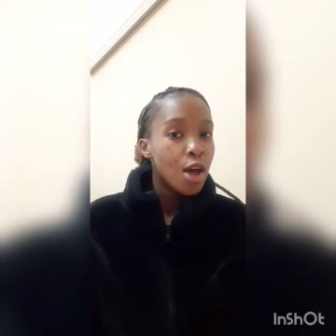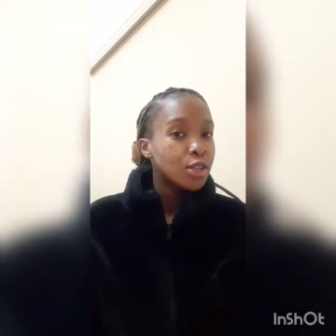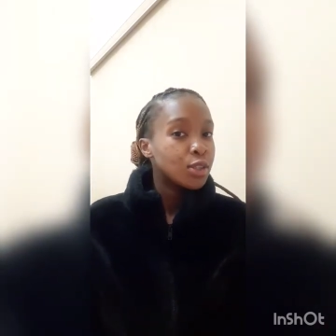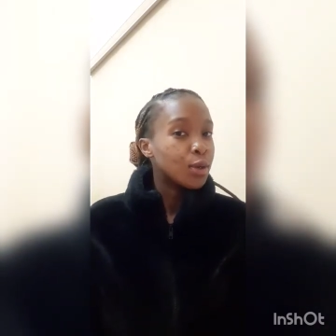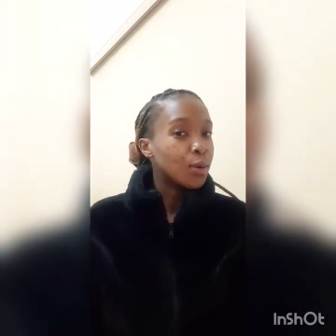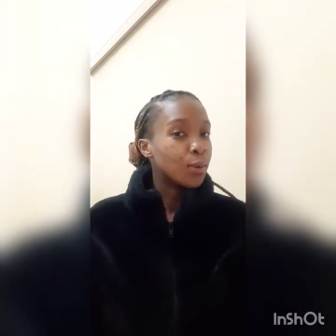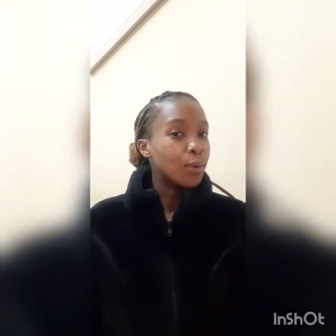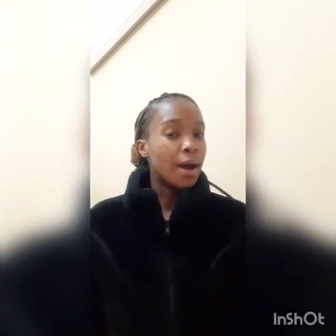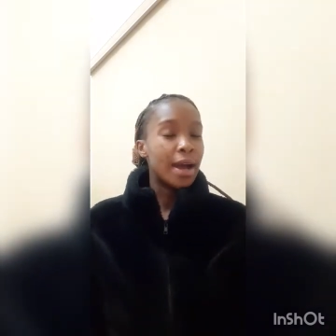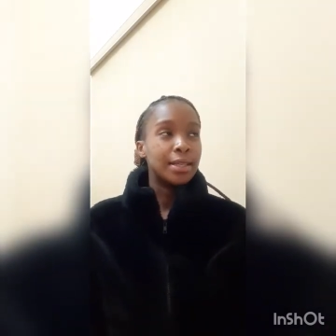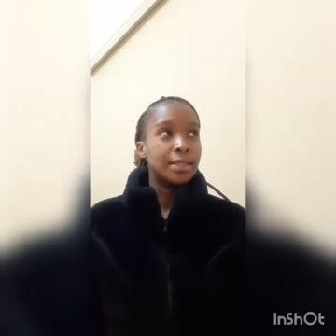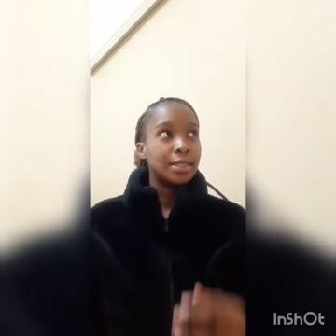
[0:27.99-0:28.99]
So
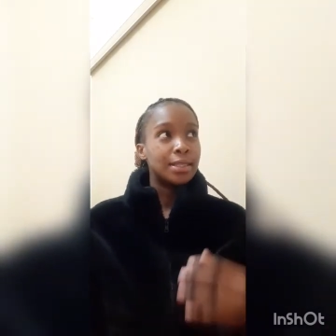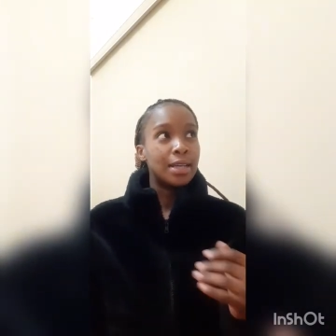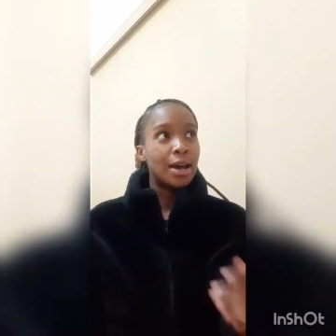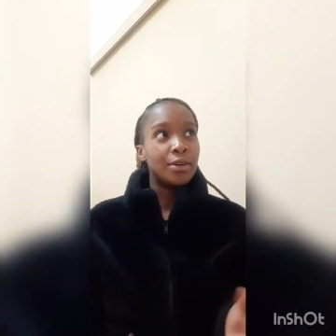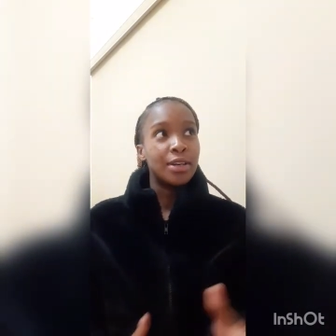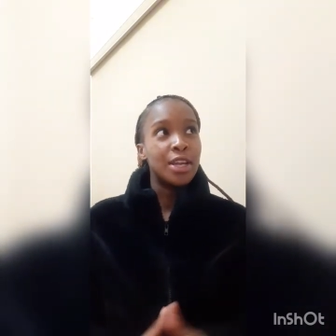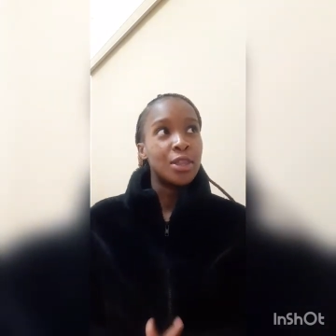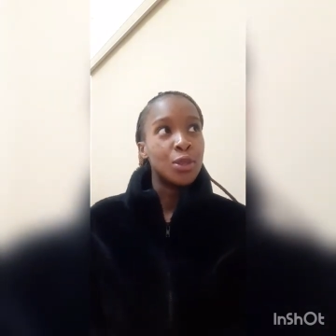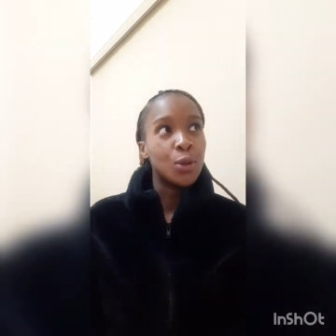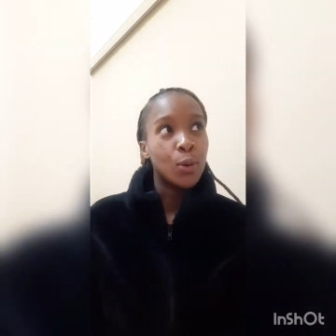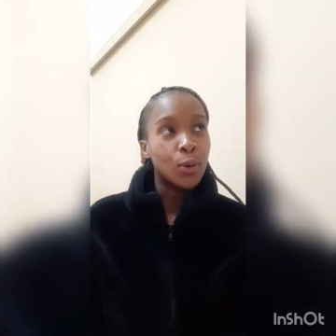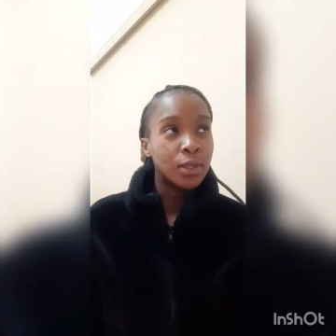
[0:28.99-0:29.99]
I sat down and
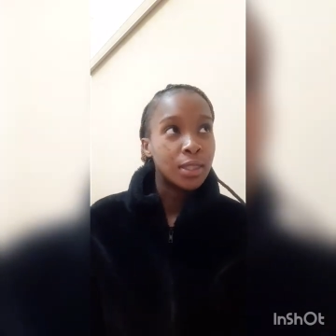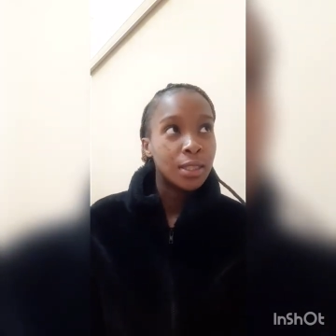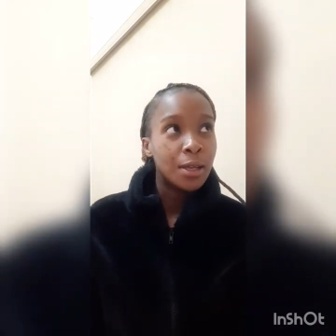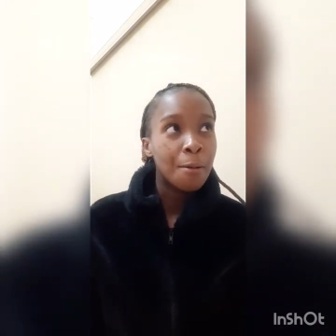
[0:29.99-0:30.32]
thought